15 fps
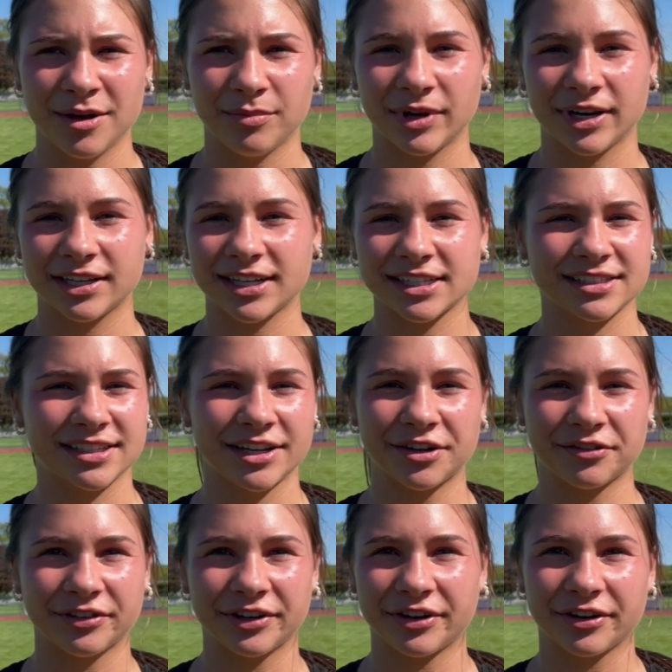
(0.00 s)
But it doesn't
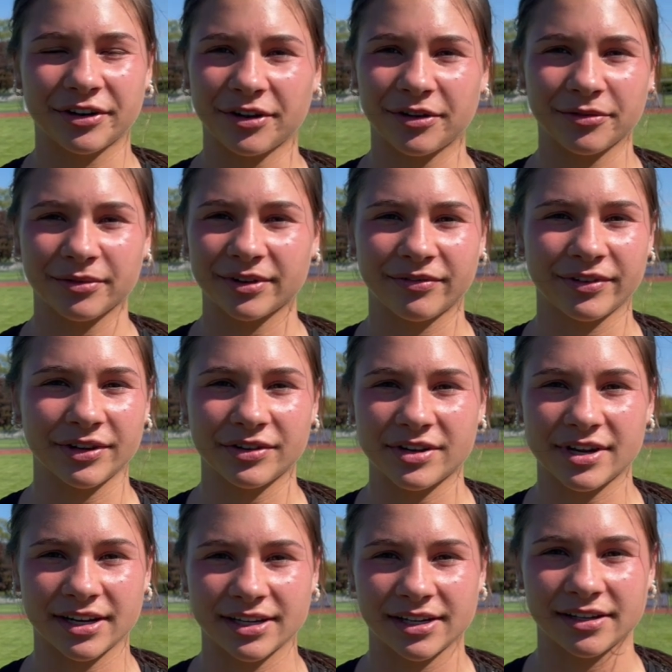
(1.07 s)
interfere at all with field
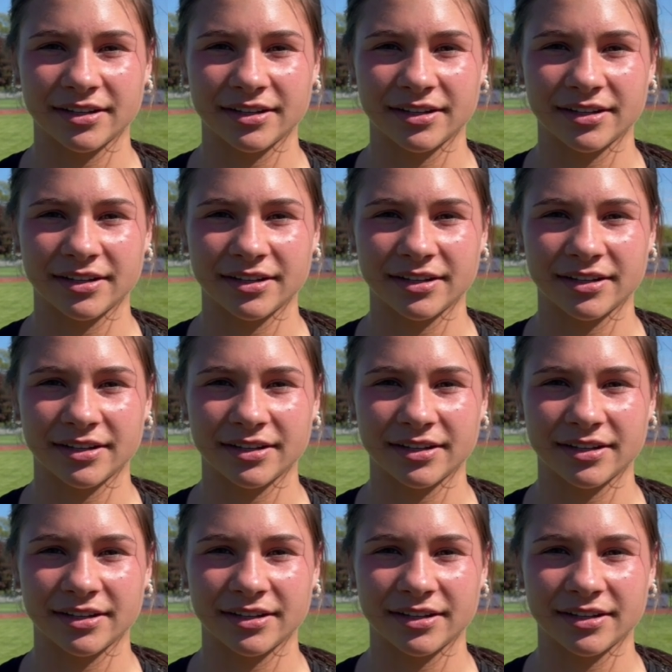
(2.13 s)
hockey.